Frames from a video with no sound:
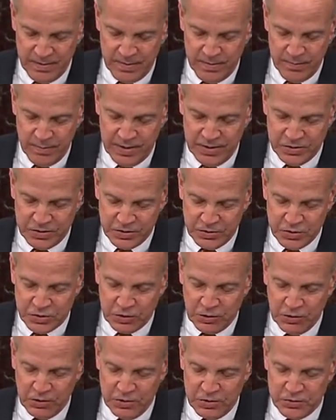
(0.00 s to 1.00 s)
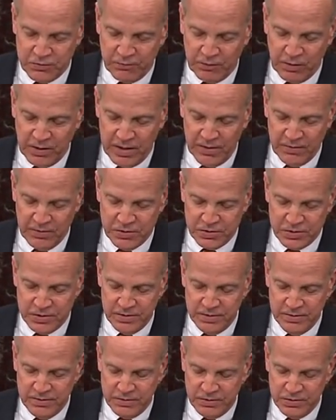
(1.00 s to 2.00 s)
But his concerns for others
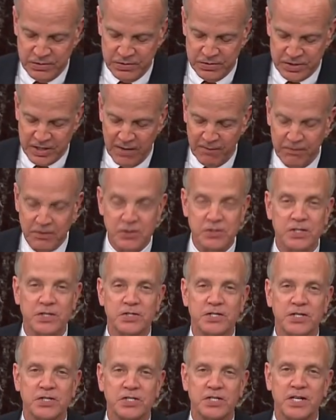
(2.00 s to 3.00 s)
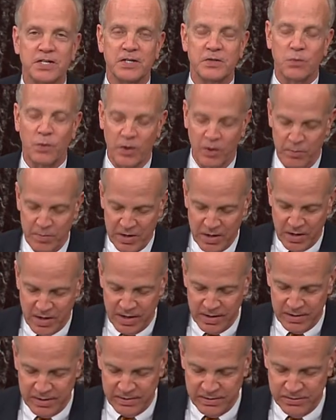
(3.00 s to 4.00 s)
and selflessness extended well
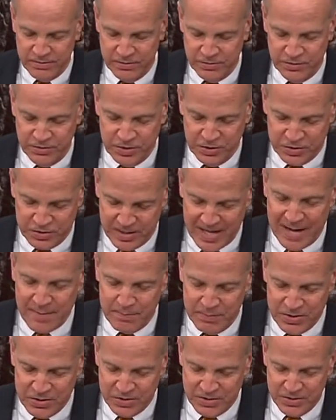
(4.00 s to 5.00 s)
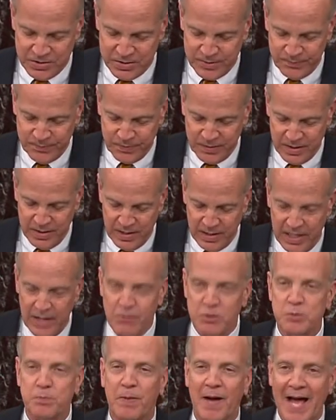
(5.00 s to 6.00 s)
beyond just that business. He
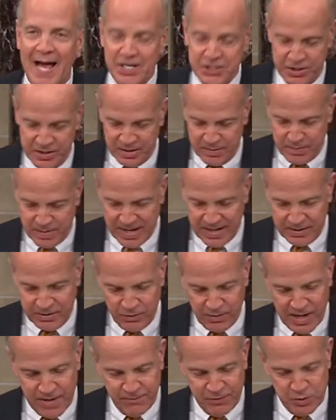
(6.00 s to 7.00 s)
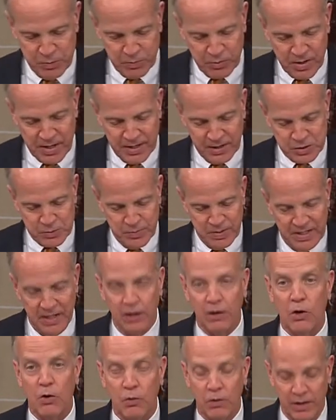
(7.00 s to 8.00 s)
was passionate about Grandview Products being a
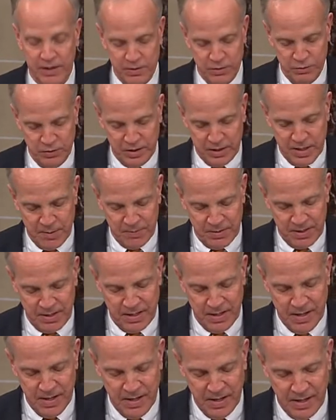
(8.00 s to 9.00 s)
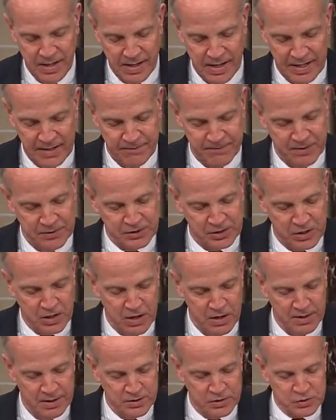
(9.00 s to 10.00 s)
locally owned company, and he felt a
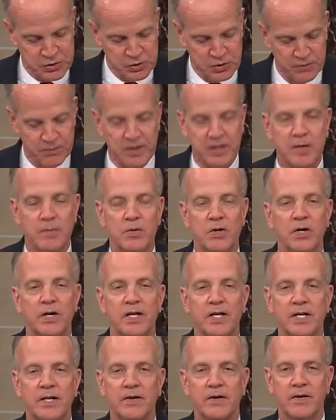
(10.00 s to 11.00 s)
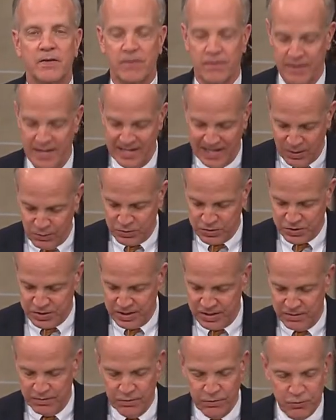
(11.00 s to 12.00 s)
calling to serve the community that it was
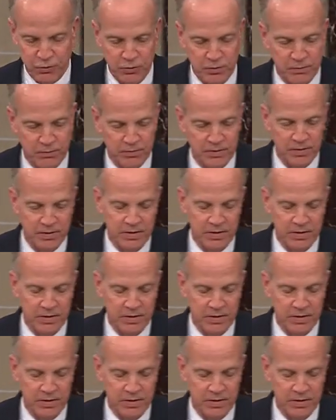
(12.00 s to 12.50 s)
in through